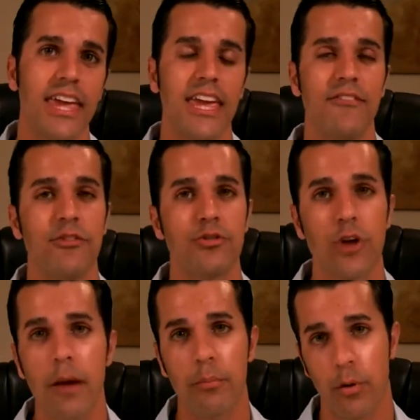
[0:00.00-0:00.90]
If you
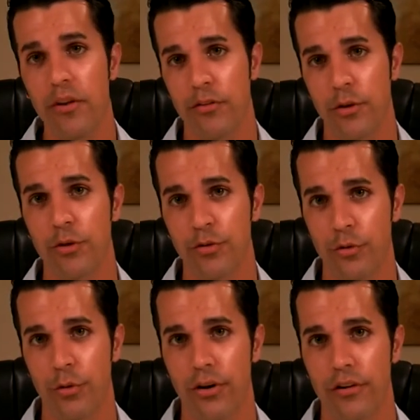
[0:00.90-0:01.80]
drop one of those
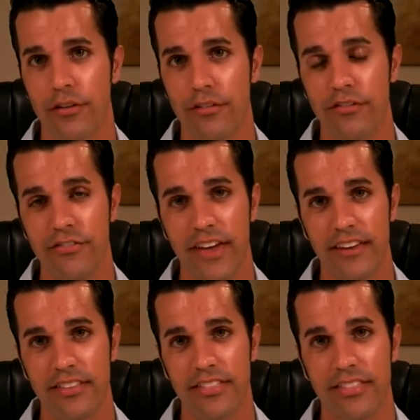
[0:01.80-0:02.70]
4,
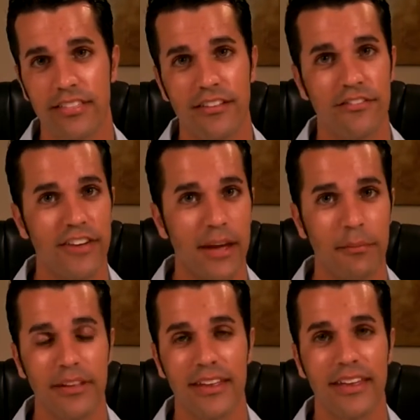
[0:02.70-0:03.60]
faith,
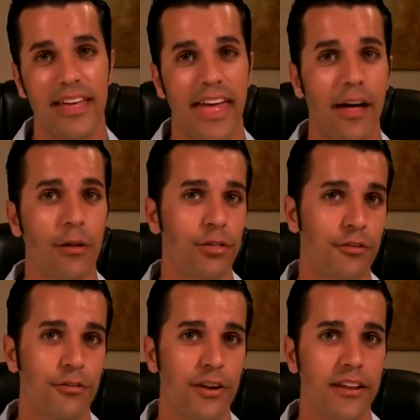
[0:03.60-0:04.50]
family, health, or
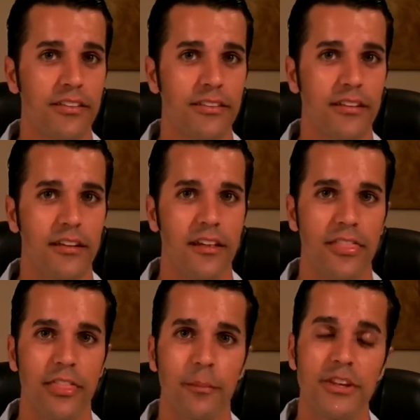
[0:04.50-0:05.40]
friends,
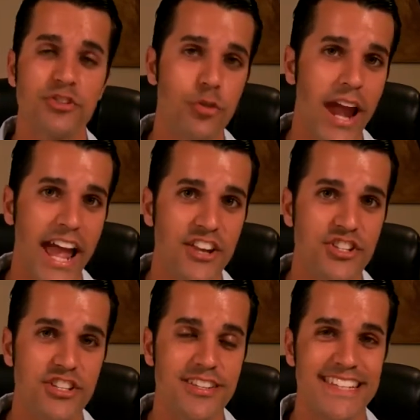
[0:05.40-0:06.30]
they'll be
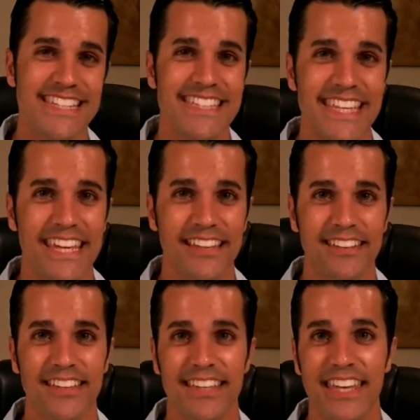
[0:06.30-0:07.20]
scratched, dinged,
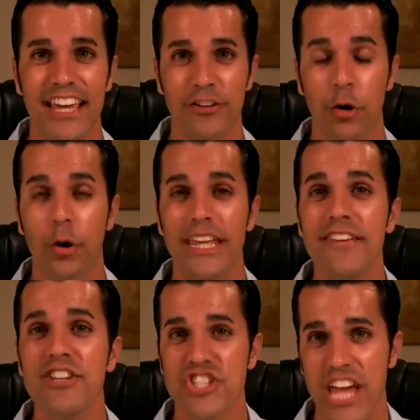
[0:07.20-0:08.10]
nicked, or
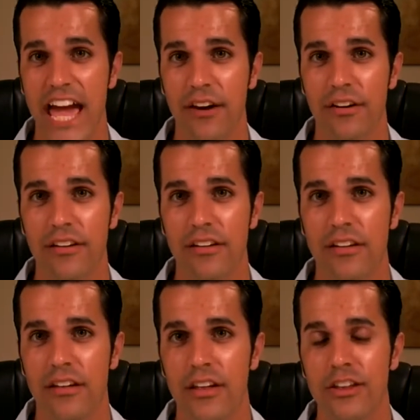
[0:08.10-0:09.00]
even shattered.
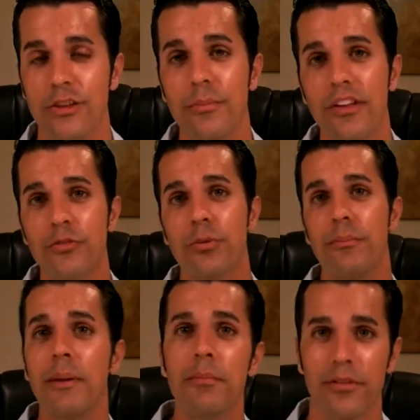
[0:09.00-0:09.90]
You must
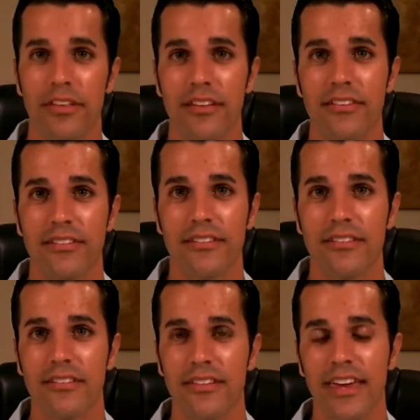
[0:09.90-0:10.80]
remember this
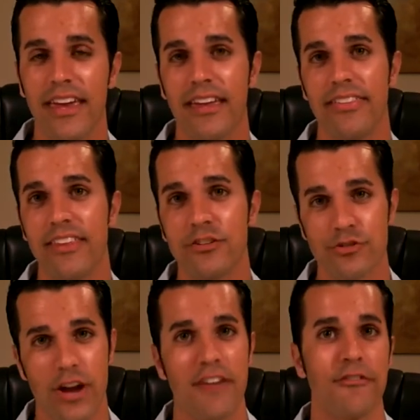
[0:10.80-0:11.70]
and then
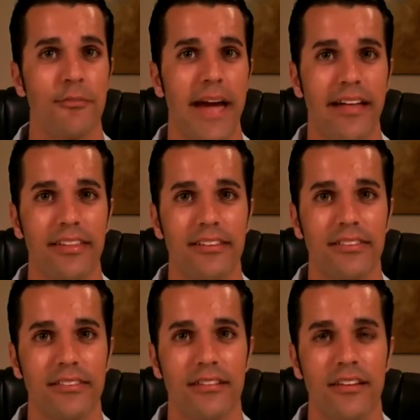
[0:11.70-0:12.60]
strive for balance."